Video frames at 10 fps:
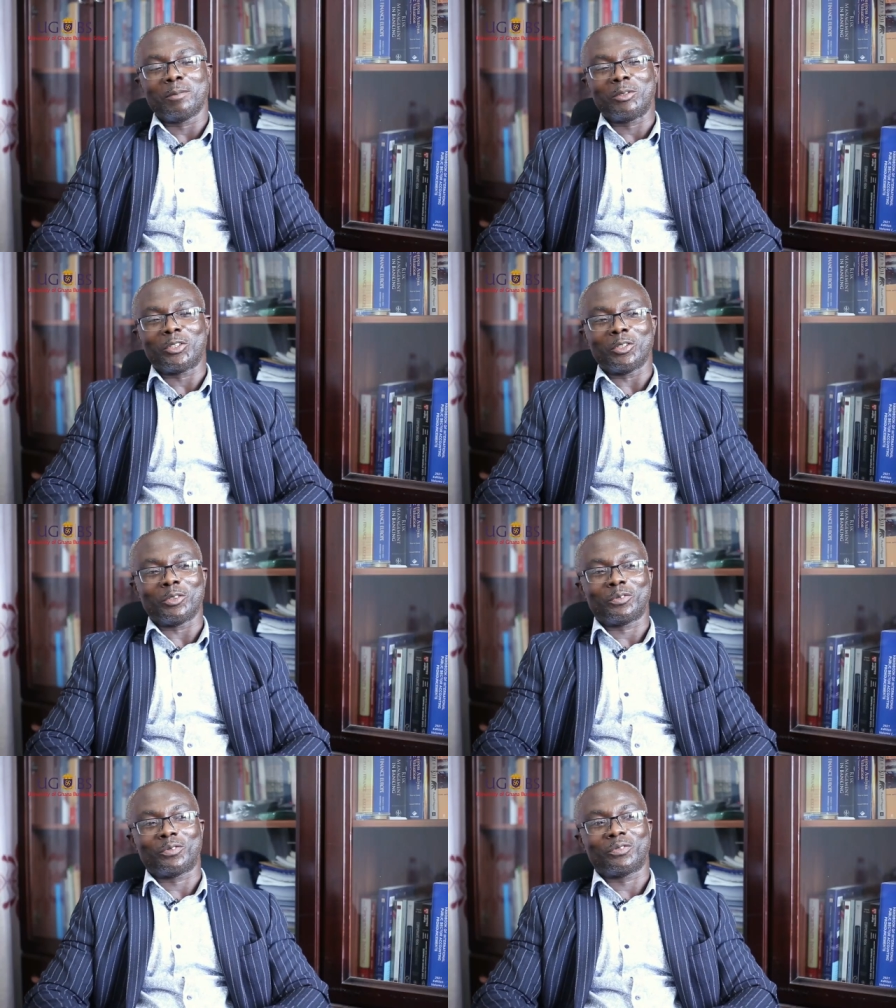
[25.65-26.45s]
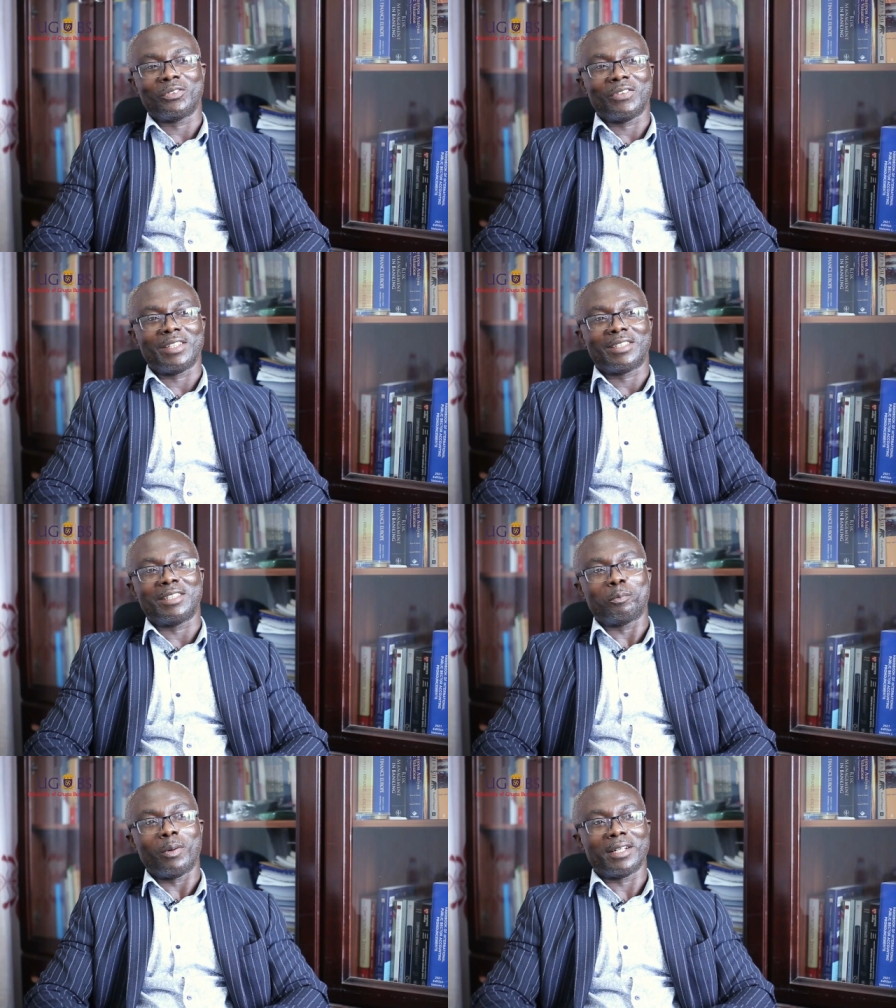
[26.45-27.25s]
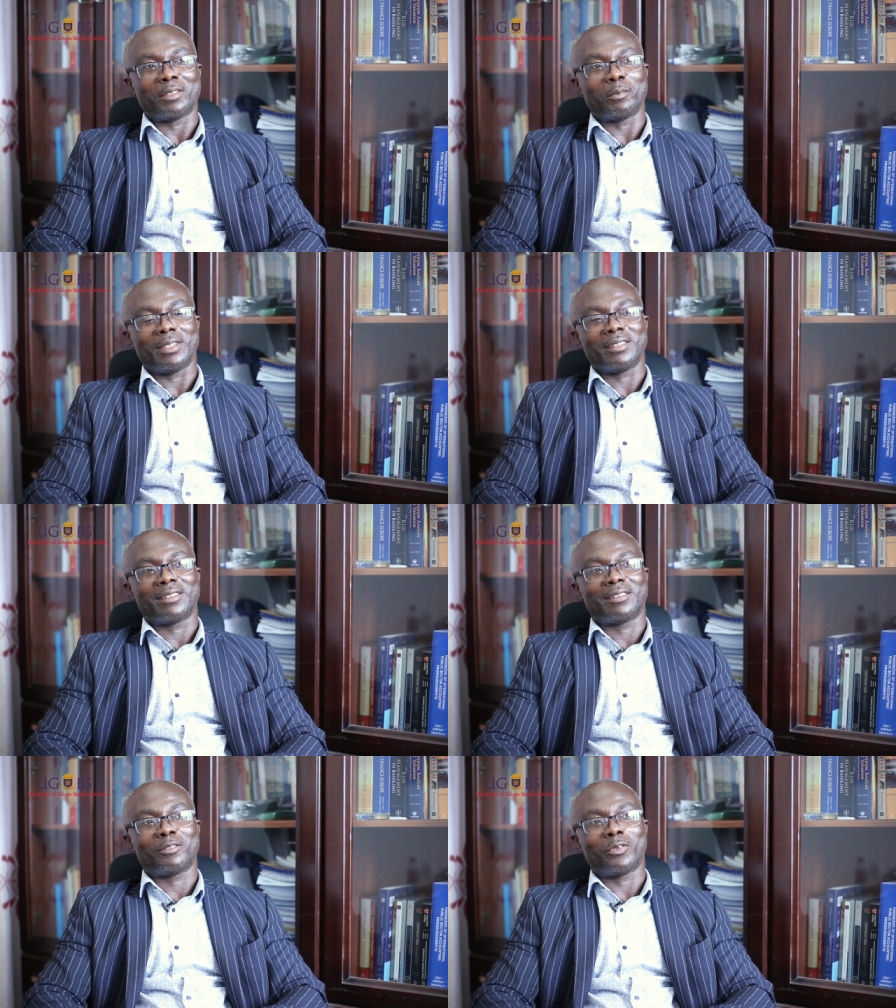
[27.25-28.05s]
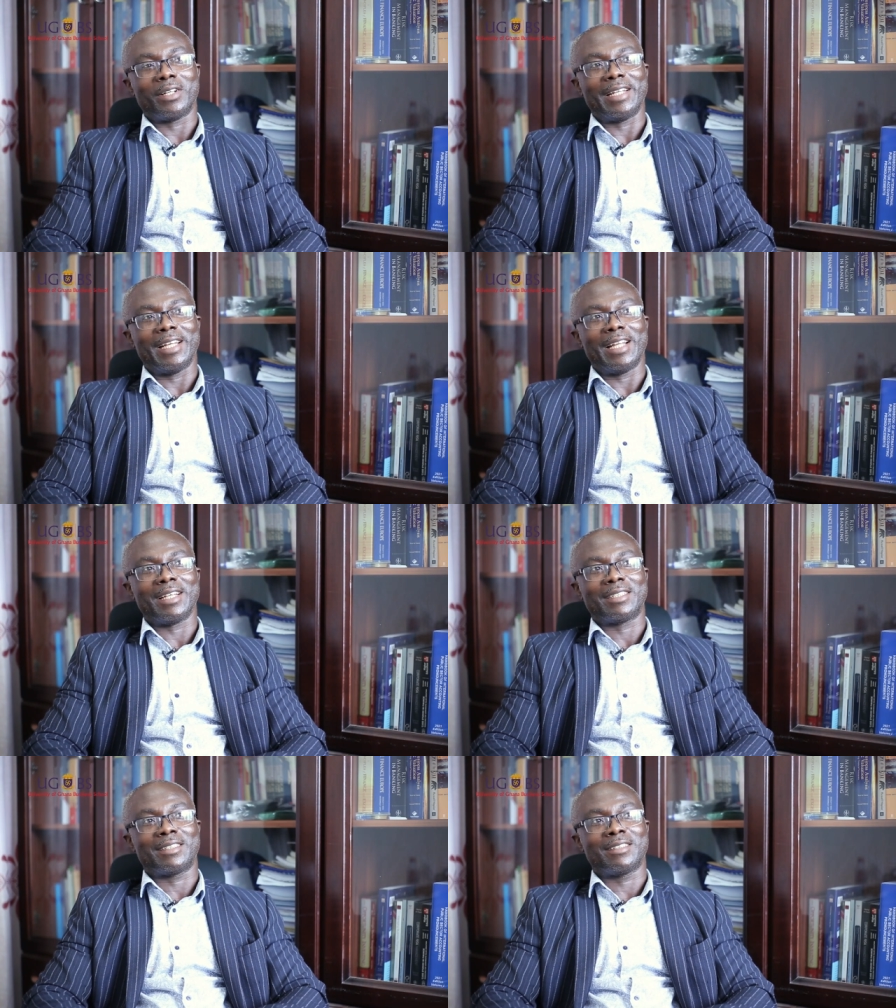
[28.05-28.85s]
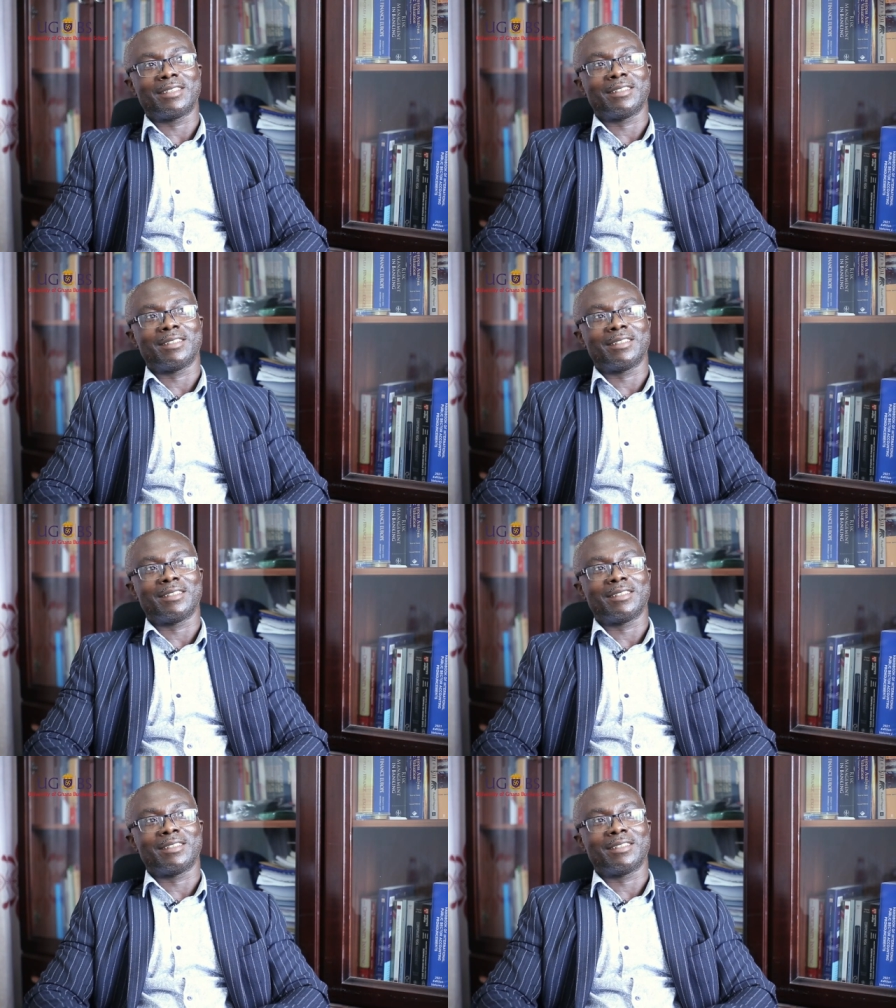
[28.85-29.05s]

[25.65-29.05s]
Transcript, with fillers: terms of this department, for the next